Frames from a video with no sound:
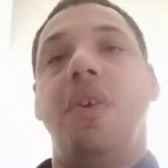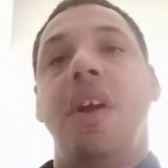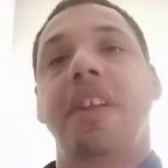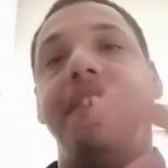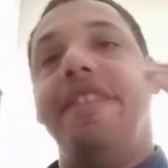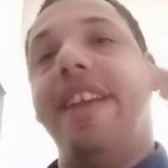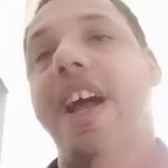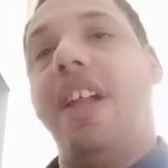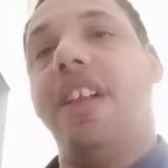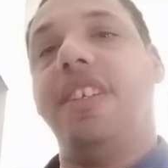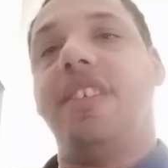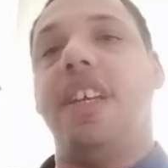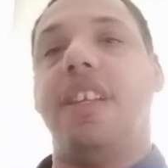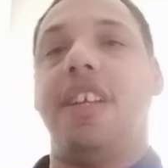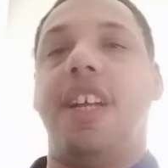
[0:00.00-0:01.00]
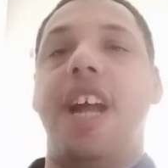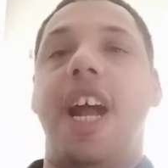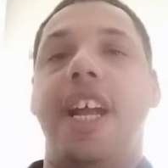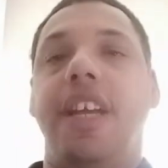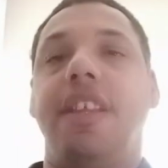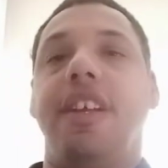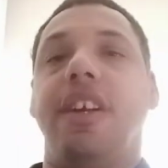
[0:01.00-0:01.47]
Now let's get the
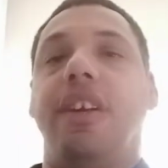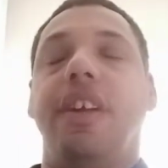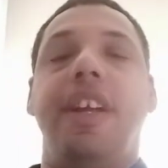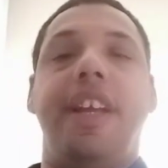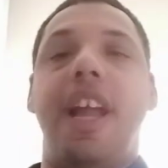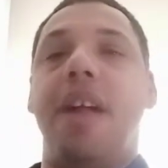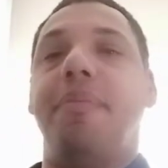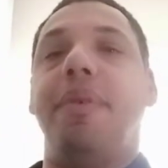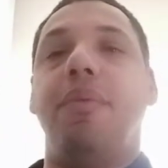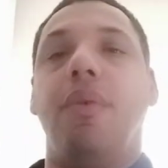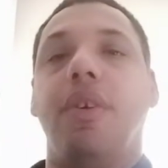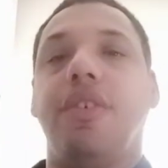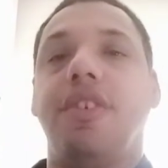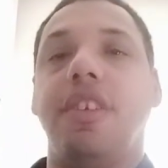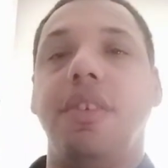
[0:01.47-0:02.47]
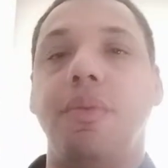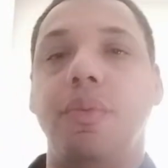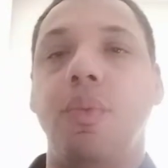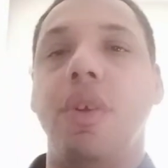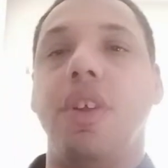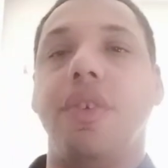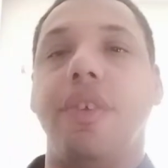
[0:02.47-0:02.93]
guy in there. He can't be worse than
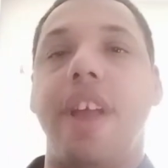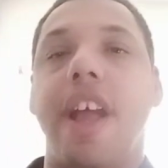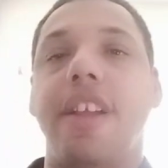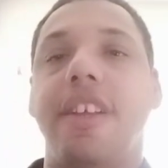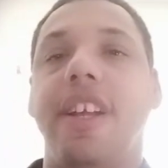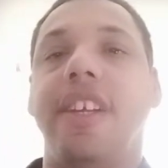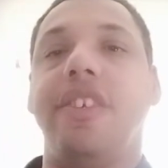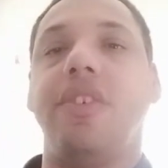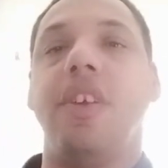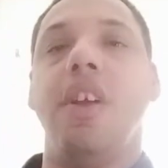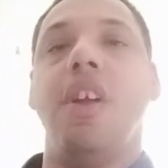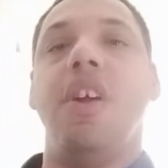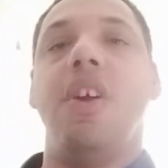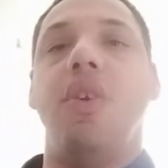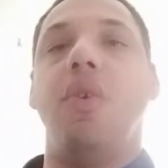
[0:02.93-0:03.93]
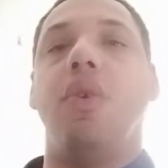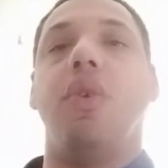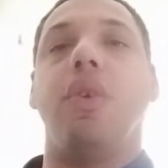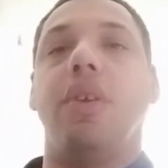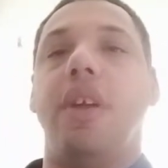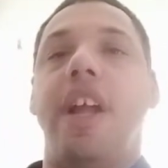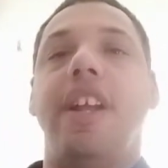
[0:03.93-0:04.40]
Will Hernandez
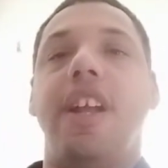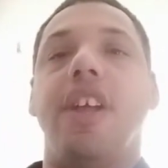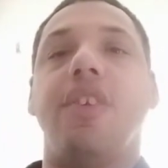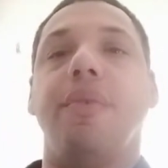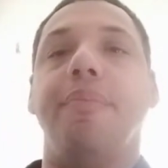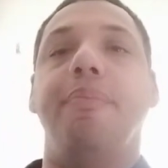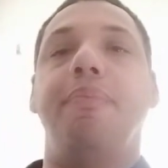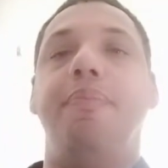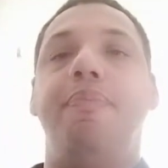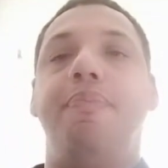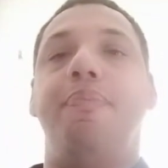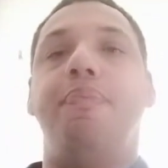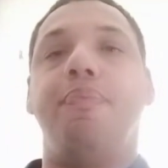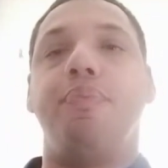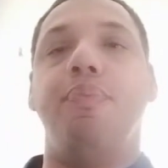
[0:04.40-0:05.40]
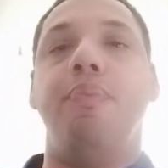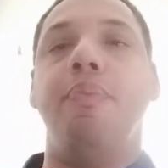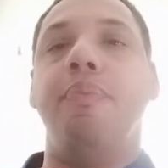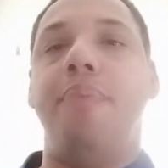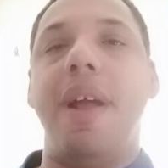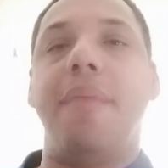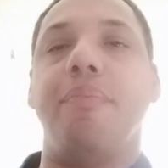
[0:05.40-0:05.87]
or any other
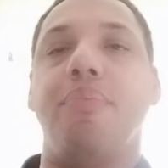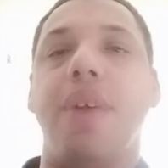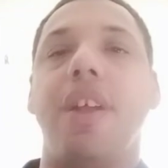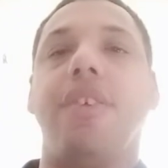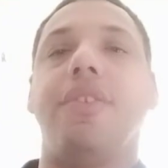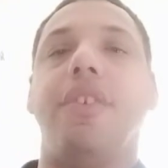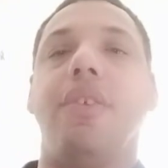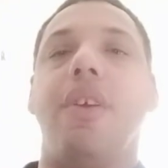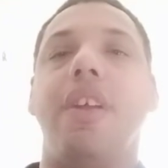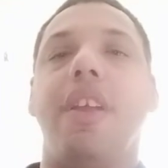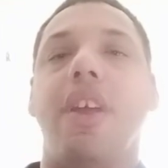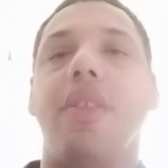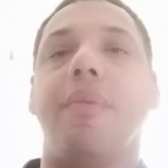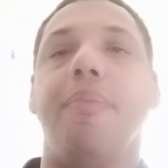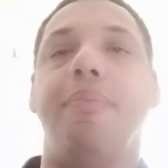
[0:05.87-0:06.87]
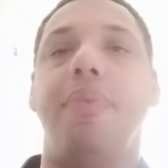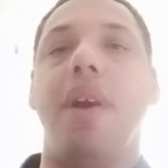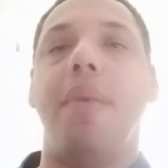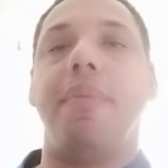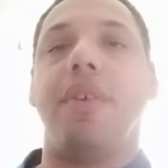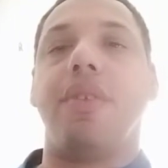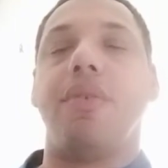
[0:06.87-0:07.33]
Ben Bredesen or any other
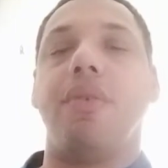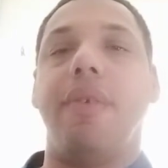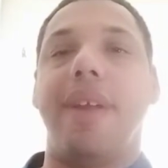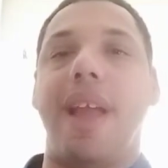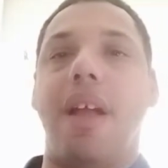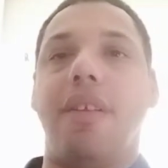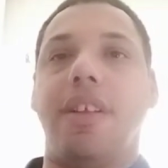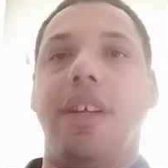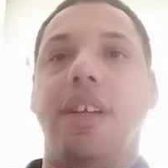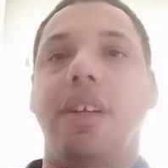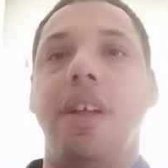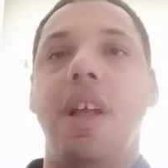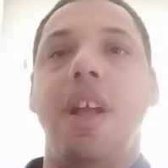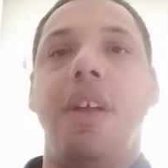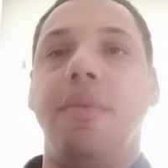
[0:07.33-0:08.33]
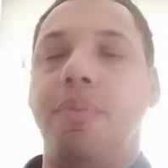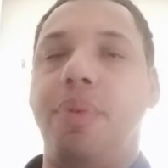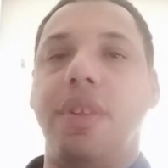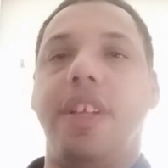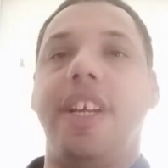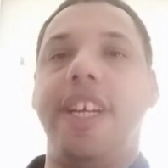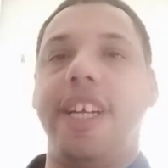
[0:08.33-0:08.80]
bum they're throwing out there.
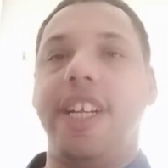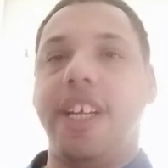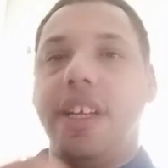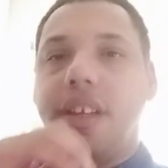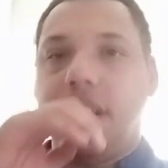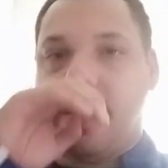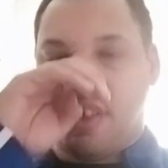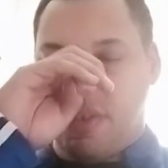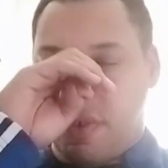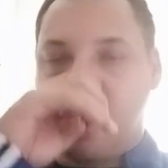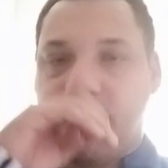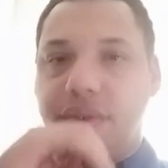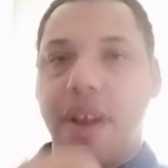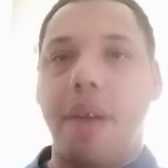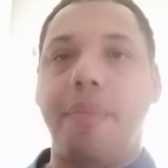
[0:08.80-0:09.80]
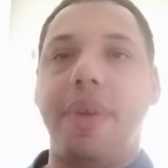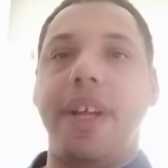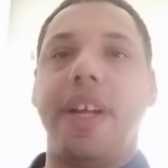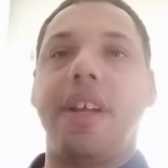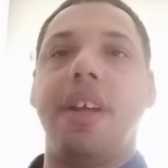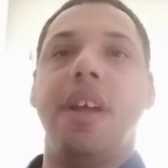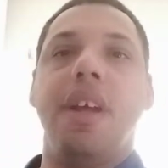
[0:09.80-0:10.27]
Put the kid in, he's a first round
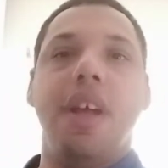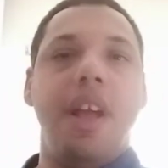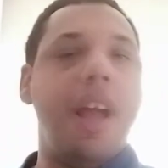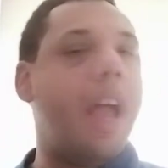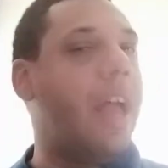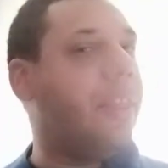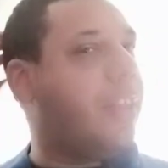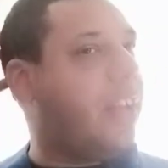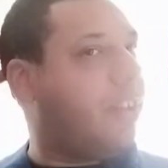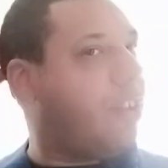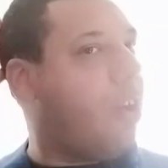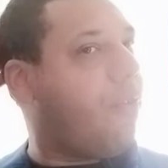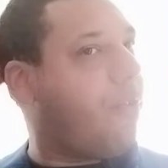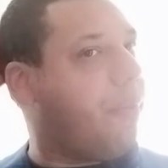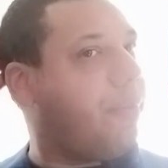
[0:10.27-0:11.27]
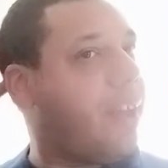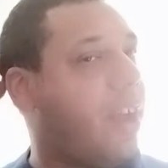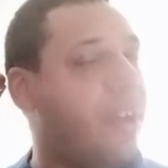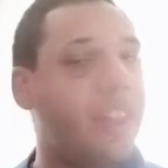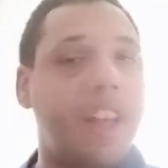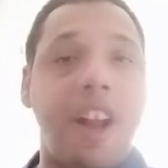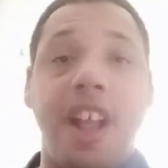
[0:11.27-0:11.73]
pick, and then go from there.
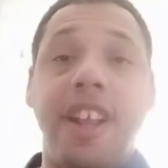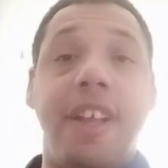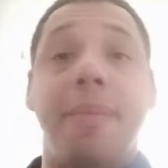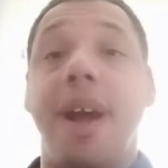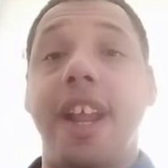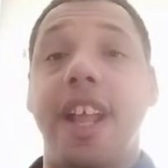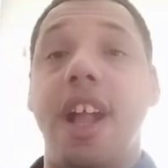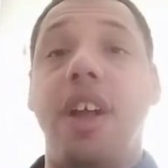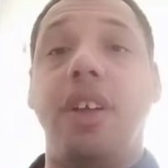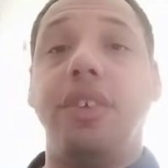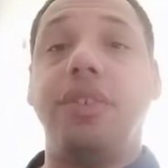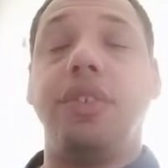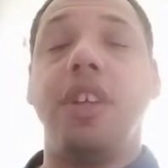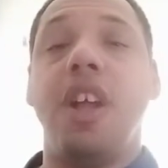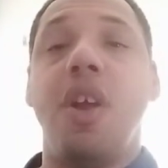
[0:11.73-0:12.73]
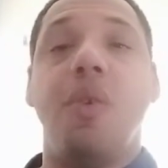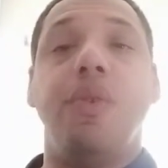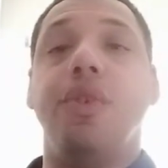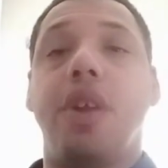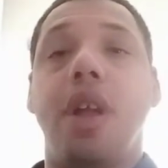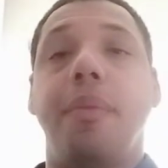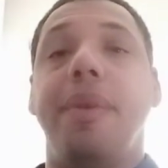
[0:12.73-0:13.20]
And then anybody else,
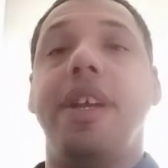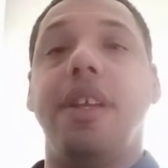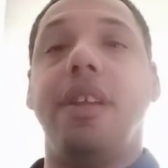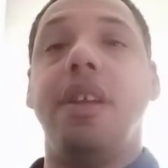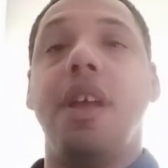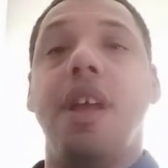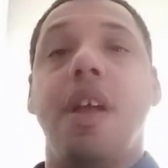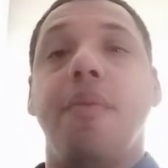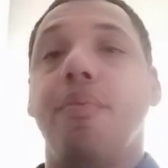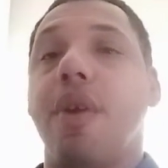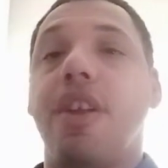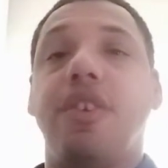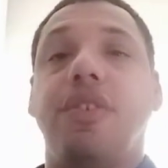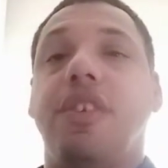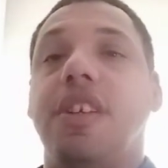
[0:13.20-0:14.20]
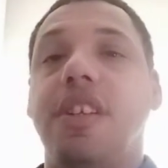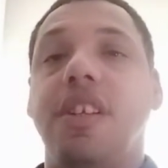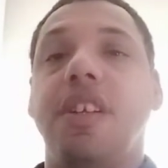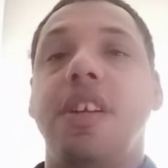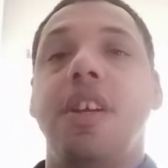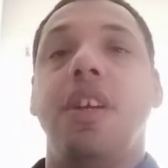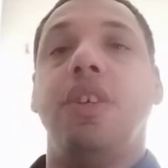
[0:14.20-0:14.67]
when you come in,
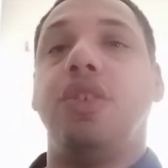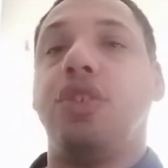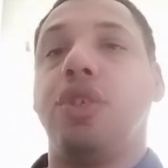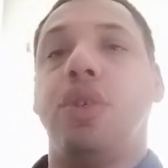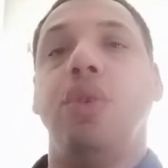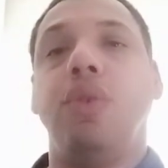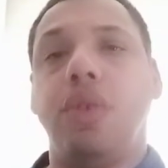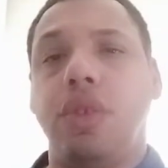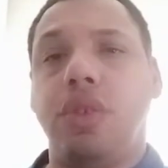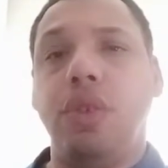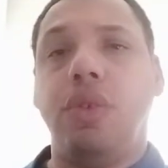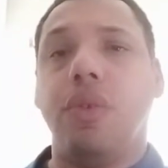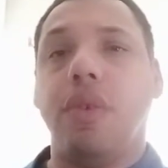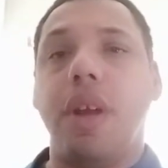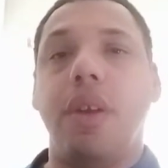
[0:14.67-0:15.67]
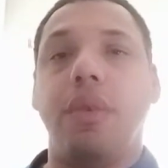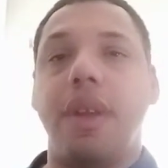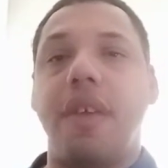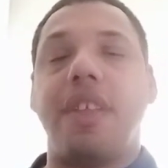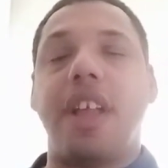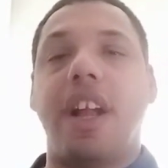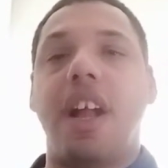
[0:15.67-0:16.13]
Bredesen, Sukra,
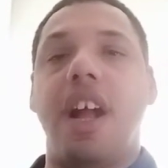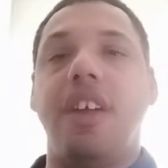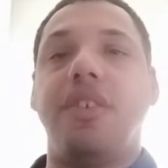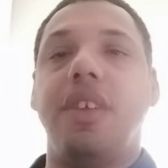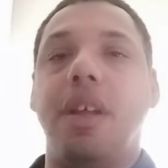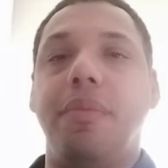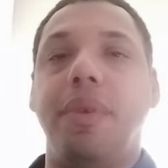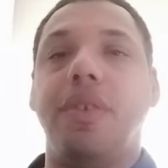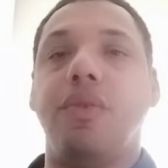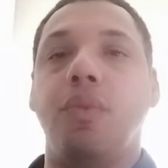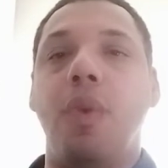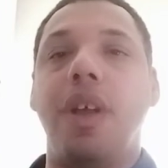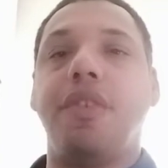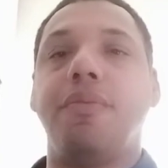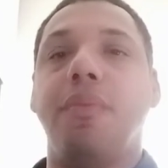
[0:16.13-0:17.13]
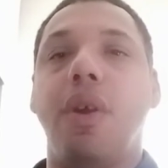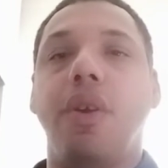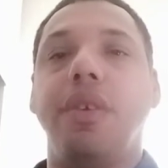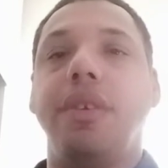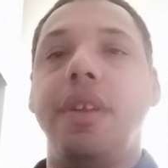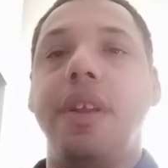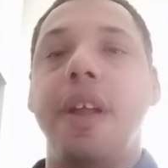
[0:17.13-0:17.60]
whatever that guy's name is, Wes
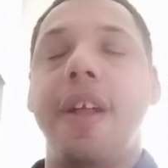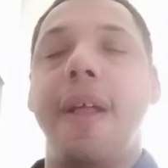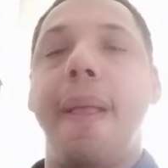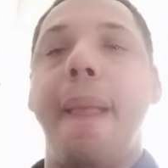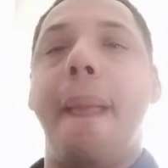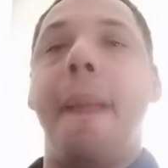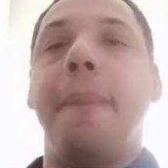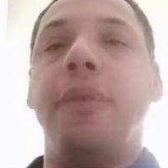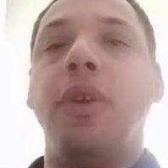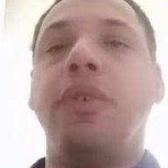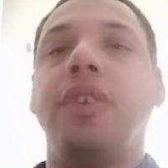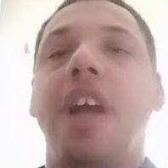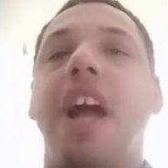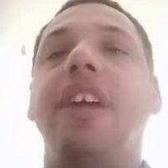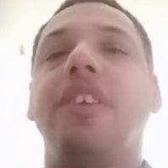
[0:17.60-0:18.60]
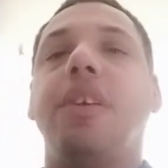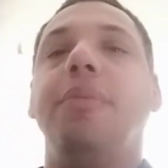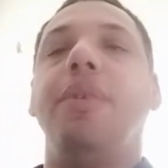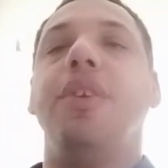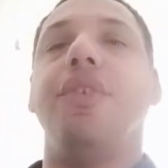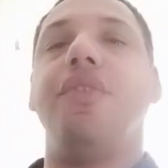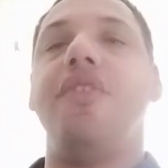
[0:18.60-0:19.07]
Martin, those guys can
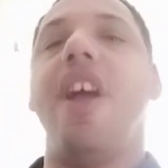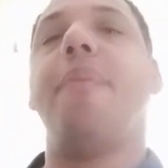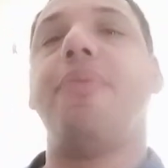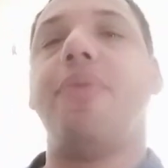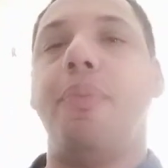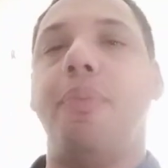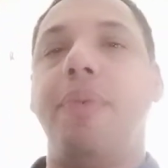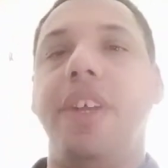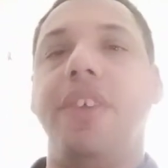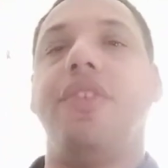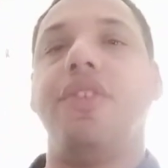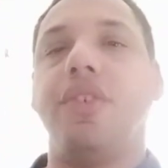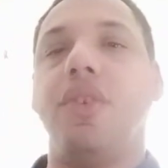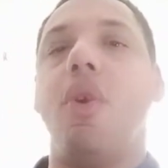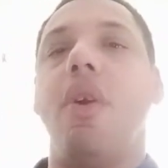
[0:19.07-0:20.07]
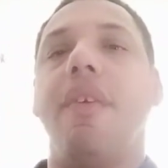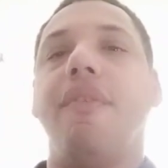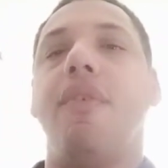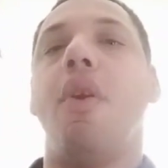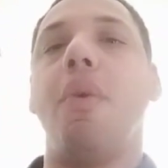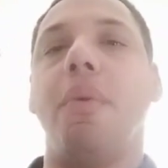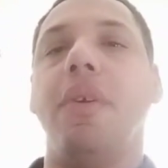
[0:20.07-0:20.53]
be your depth pieces going
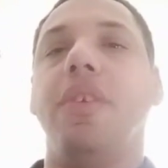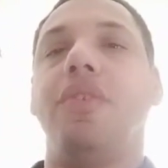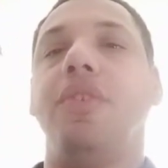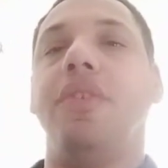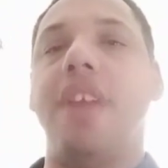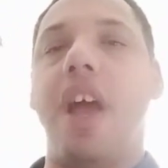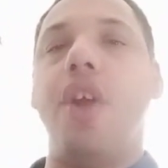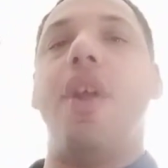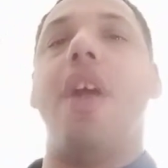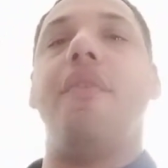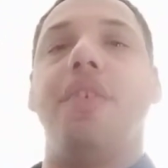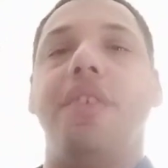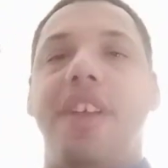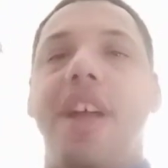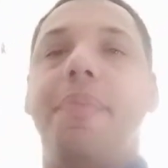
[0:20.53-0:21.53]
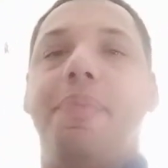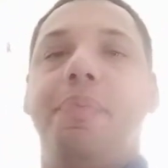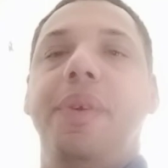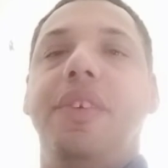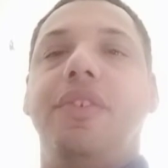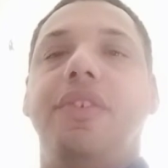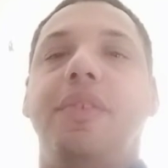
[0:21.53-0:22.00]
forward. So now you have your depth
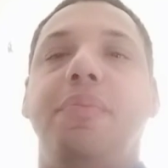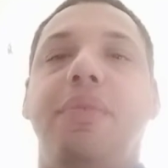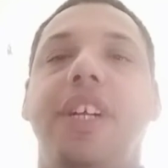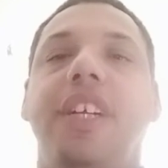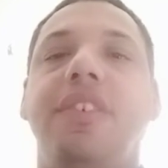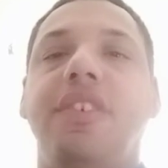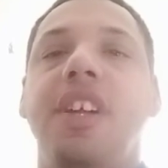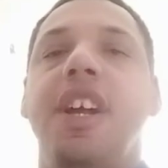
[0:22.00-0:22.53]
pieces in place.